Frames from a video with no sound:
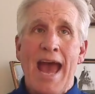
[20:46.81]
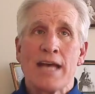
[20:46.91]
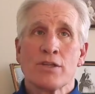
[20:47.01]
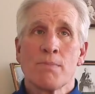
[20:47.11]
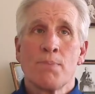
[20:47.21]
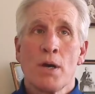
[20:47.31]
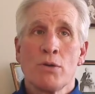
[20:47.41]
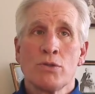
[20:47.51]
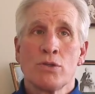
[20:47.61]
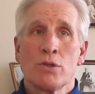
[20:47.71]
as
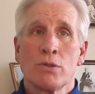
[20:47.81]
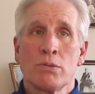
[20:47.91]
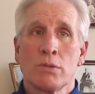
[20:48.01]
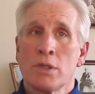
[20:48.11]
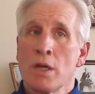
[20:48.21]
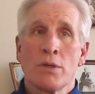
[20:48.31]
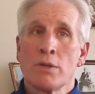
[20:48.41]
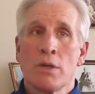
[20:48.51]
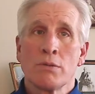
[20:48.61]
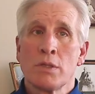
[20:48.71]
opposed to,
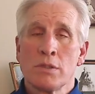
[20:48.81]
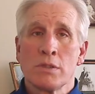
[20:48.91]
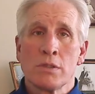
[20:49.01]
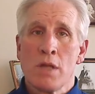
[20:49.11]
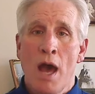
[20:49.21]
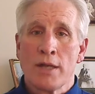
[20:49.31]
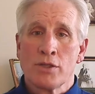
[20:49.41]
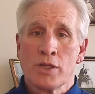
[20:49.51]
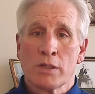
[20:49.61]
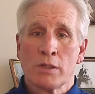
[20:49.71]
no, this is not a
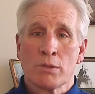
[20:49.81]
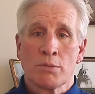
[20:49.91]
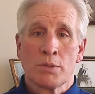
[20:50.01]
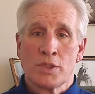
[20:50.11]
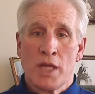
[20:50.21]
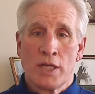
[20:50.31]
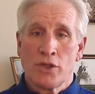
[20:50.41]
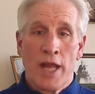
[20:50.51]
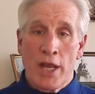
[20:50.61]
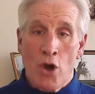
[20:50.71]
cyclical
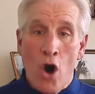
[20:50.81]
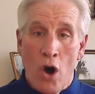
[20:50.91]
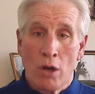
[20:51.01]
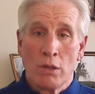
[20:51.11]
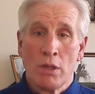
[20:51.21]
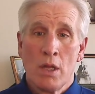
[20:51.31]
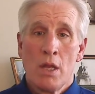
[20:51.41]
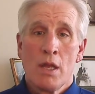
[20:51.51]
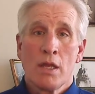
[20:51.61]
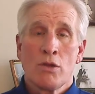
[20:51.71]
recession at all.
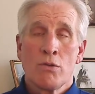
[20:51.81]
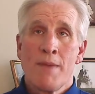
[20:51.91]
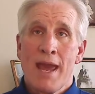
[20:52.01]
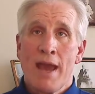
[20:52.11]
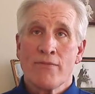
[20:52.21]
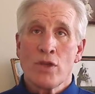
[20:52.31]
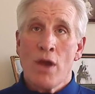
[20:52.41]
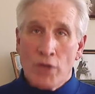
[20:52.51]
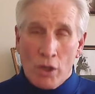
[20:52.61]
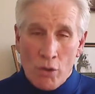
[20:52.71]
You
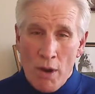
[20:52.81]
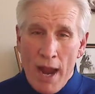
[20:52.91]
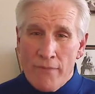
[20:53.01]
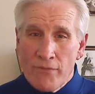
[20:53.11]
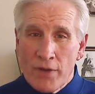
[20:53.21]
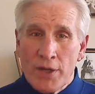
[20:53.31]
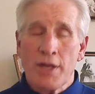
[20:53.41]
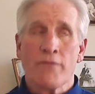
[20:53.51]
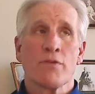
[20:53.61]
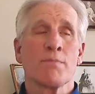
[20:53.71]
have to craft very
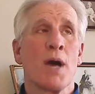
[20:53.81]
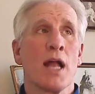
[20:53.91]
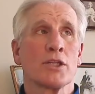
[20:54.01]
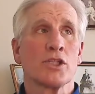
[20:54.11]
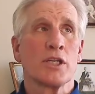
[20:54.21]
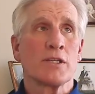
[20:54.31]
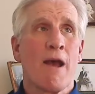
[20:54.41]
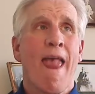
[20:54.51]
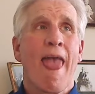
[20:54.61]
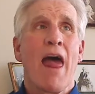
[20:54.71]
different policies.
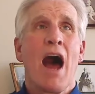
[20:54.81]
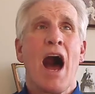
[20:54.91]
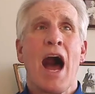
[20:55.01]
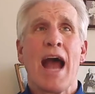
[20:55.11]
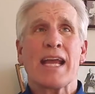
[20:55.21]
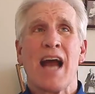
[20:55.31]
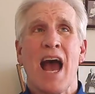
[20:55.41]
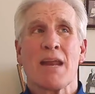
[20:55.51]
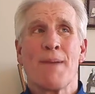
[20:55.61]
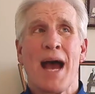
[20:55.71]
I
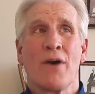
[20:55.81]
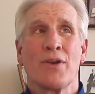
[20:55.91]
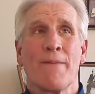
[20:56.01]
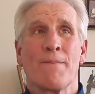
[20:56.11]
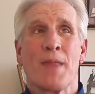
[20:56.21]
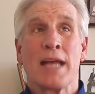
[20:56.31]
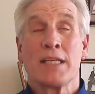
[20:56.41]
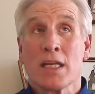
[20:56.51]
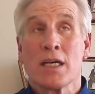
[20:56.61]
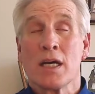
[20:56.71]

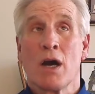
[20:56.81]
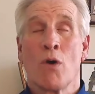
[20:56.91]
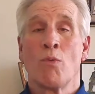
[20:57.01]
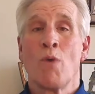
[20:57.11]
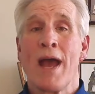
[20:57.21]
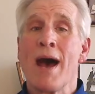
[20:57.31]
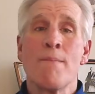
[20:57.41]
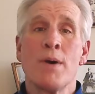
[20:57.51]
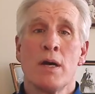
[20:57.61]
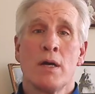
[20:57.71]
did a
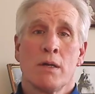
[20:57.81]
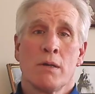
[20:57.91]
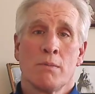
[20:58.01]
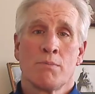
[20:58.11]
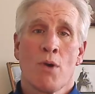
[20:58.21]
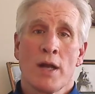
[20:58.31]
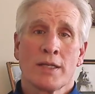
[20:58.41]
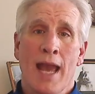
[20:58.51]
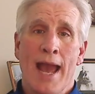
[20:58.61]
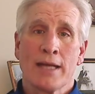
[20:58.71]
web
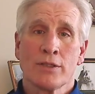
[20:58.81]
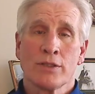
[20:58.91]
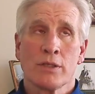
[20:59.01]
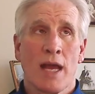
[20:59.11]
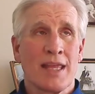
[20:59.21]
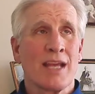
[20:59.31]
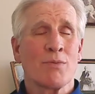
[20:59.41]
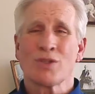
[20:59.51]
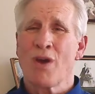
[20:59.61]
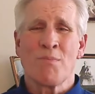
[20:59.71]
broadcast, I think
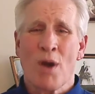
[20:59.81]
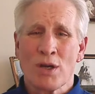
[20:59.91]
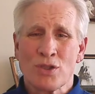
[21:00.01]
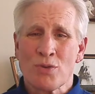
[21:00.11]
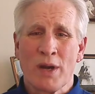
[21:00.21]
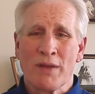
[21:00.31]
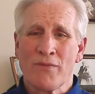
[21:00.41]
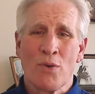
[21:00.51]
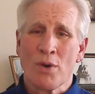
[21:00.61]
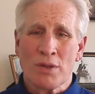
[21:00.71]
it was on March
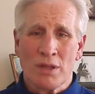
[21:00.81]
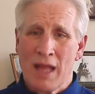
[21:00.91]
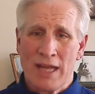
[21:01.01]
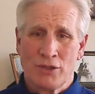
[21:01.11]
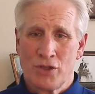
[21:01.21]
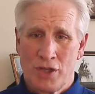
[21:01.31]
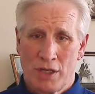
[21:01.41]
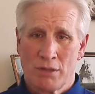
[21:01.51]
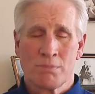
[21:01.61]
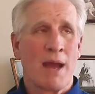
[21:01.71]
24th last
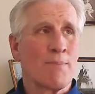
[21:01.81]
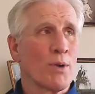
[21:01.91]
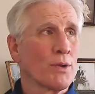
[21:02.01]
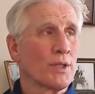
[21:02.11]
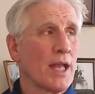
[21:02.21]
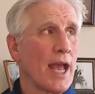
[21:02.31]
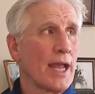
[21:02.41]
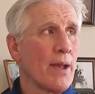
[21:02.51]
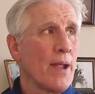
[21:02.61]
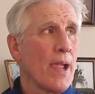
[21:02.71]
year. It was my
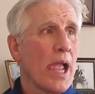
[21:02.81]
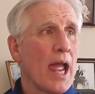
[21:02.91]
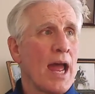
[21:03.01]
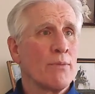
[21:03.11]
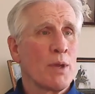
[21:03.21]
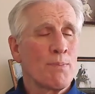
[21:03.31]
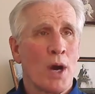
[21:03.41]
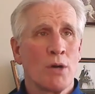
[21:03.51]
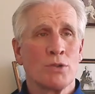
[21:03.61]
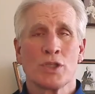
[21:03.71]
birthday. And we
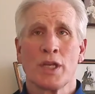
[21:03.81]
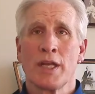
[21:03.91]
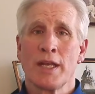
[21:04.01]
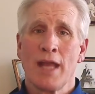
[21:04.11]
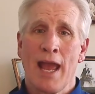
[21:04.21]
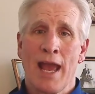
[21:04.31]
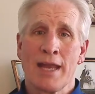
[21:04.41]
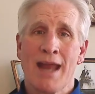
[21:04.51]
posted it. And